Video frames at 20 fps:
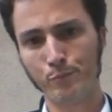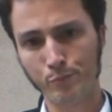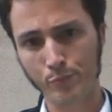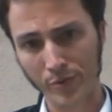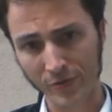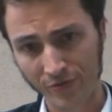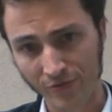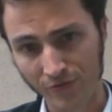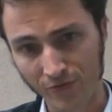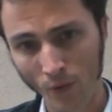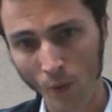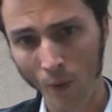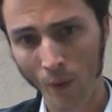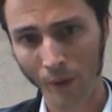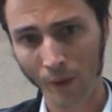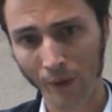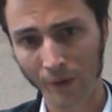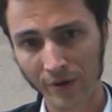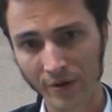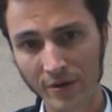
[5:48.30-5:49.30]

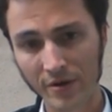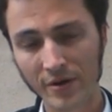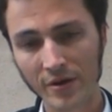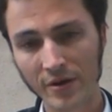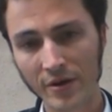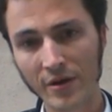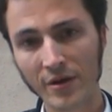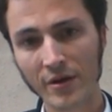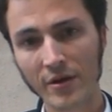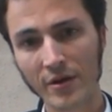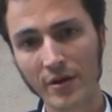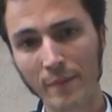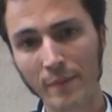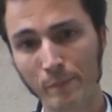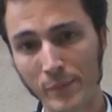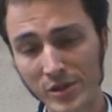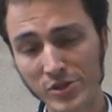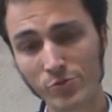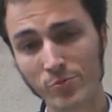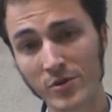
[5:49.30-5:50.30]
before
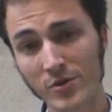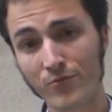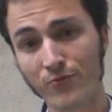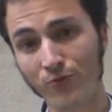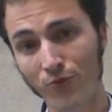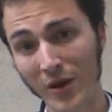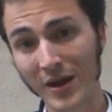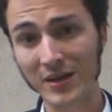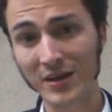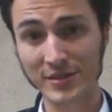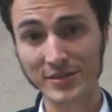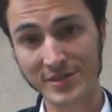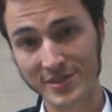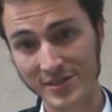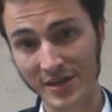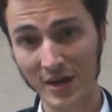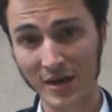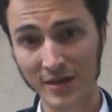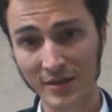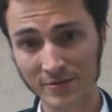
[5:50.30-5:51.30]
Benjamin
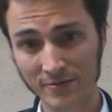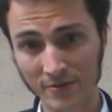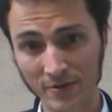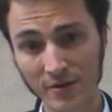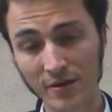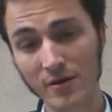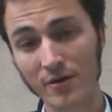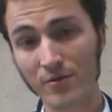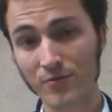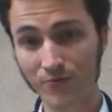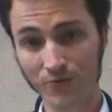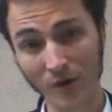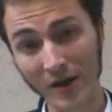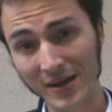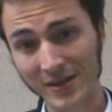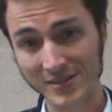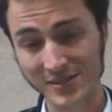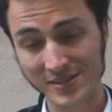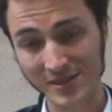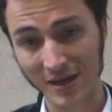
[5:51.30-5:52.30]
Frankenstein
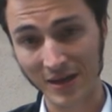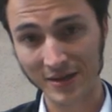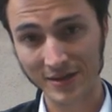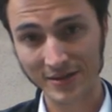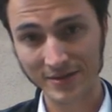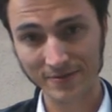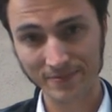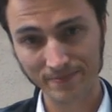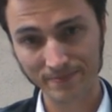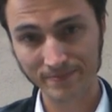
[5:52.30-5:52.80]
it,